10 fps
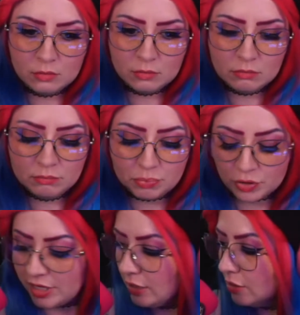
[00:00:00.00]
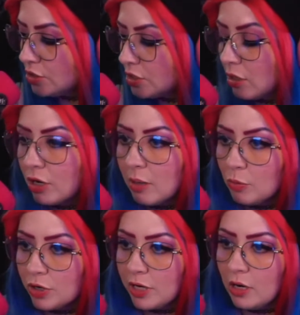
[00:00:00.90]
bring the skirt I'm
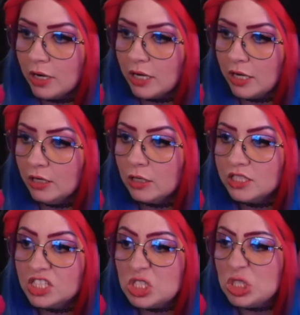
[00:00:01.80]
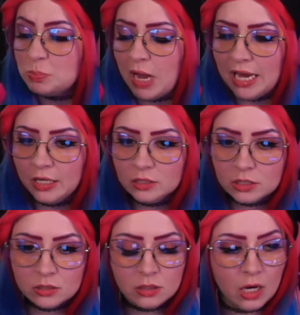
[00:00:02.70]
working on in here because it's just
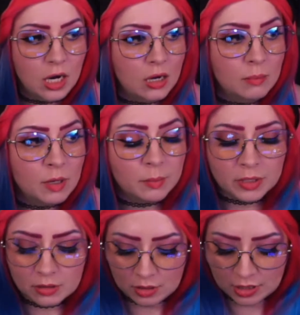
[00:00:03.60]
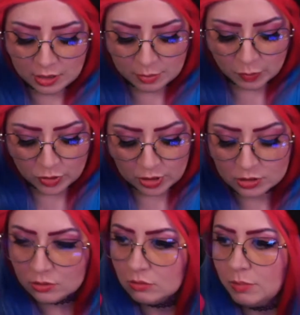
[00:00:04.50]
paint. I think I'm gonna work
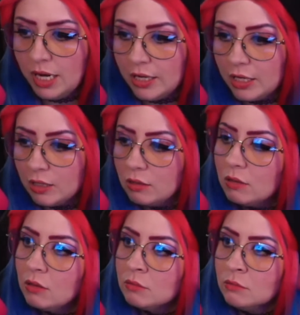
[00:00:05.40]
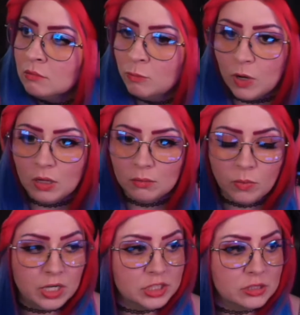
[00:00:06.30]
on painting it while
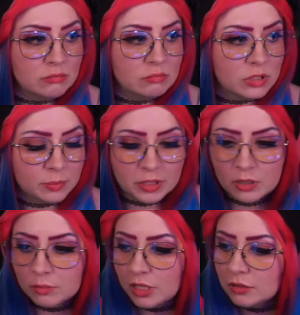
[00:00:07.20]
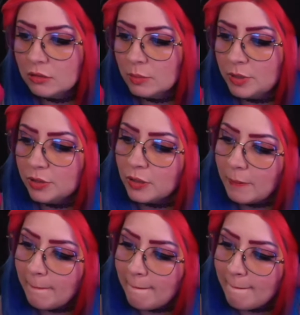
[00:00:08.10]
watching something on my computer.
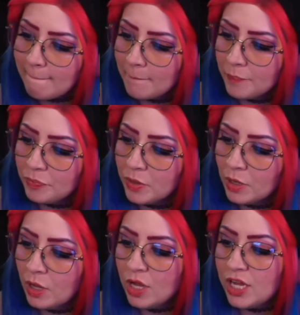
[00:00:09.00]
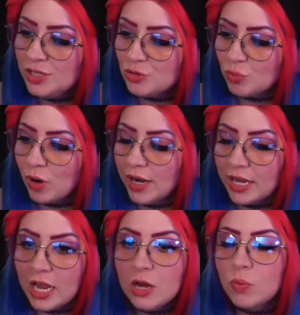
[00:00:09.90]
He's
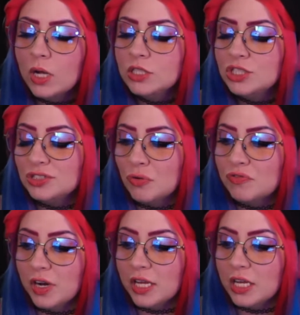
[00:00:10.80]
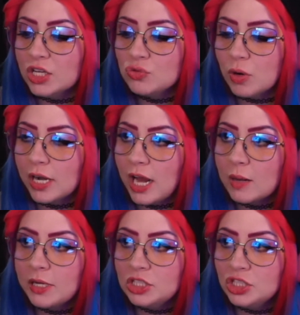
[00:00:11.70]
running. He runs so funny. His running
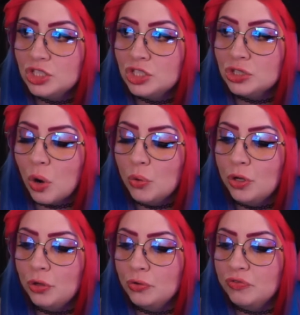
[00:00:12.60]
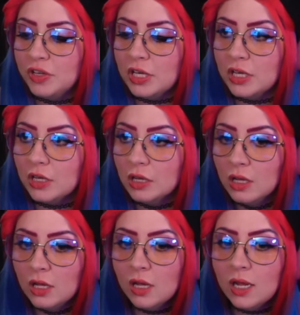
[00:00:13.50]
animation is so goofy
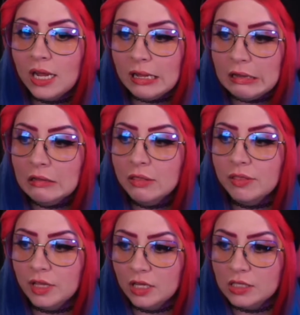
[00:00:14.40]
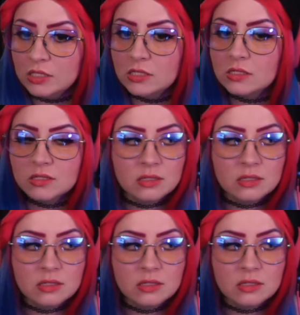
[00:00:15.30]
in this